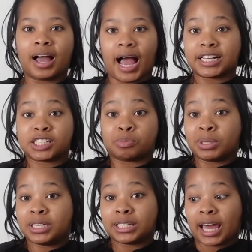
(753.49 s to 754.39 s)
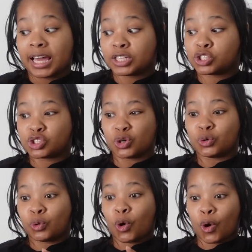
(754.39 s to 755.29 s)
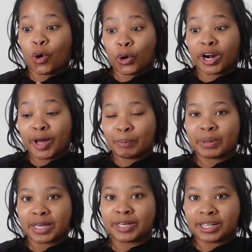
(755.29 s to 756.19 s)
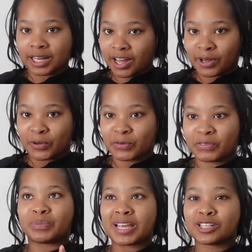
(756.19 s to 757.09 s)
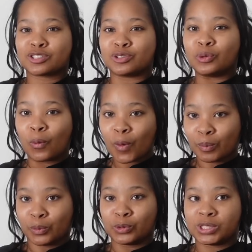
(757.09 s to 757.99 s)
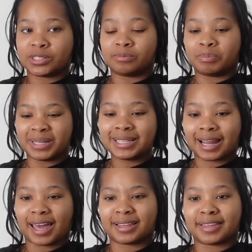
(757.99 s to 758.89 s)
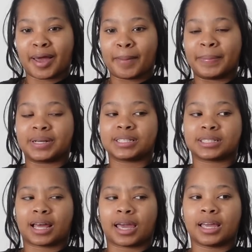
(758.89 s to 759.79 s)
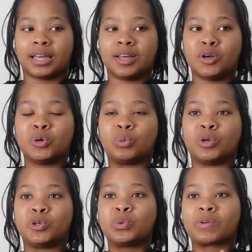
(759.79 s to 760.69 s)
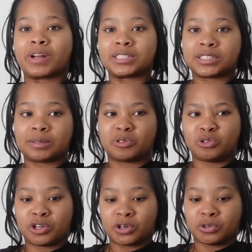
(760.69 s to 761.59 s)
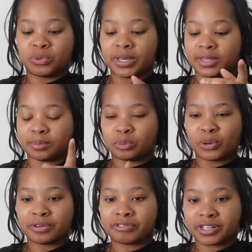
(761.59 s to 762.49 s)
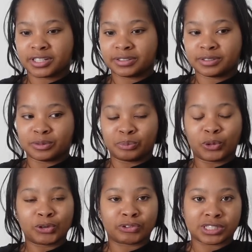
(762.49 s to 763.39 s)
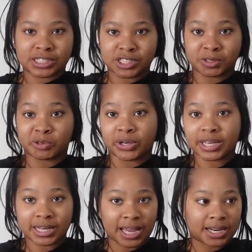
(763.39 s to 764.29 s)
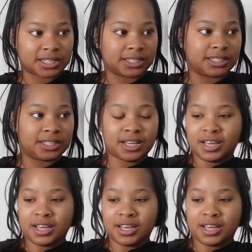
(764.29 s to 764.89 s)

I just be like so caught up in love. It's normal to be like that, but it's like when you in a relationship, you know, you get the boyfriend syndrome, your head not done,